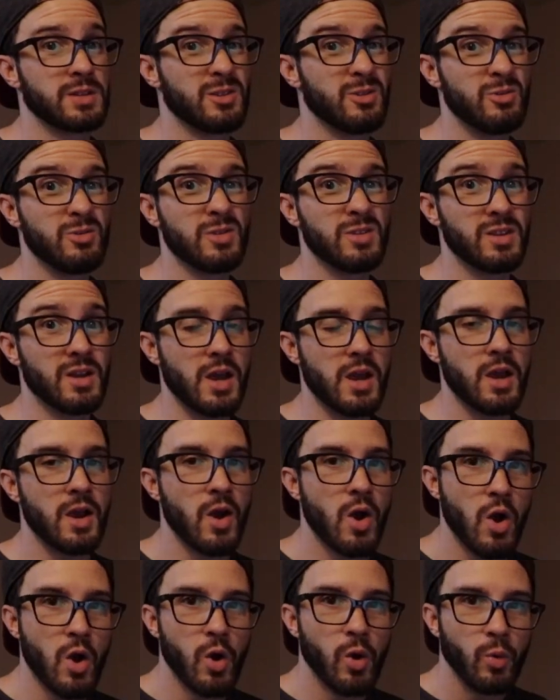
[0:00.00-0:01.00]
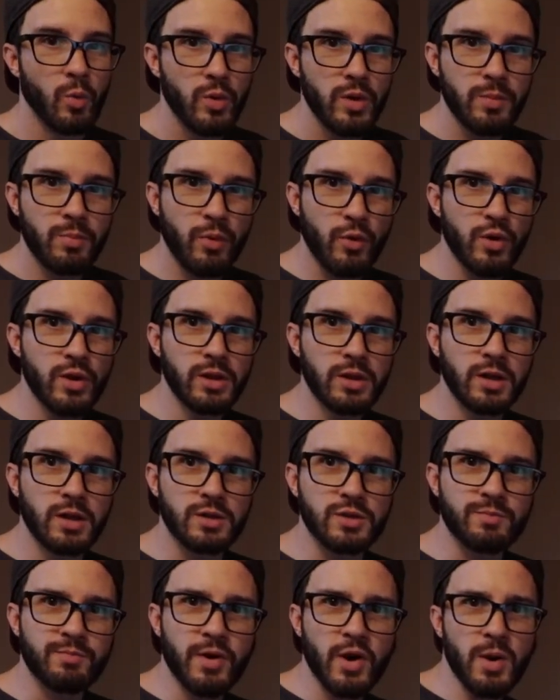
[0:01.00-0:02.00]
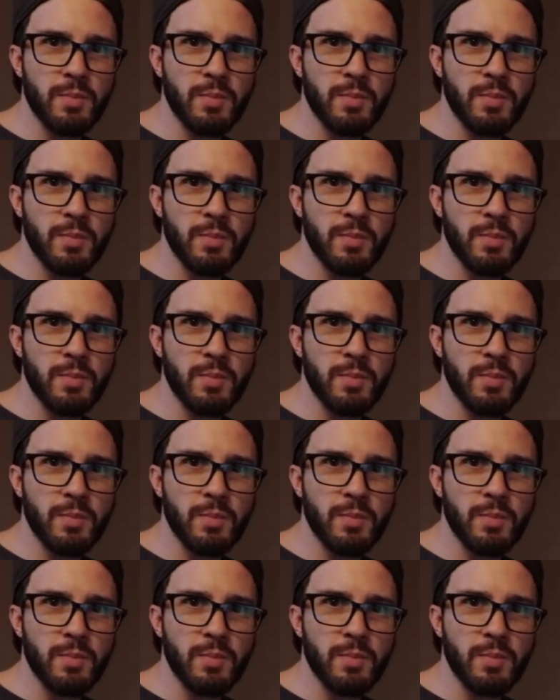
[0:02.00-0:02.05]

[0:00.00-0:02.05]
Tuesday we pre-launch. All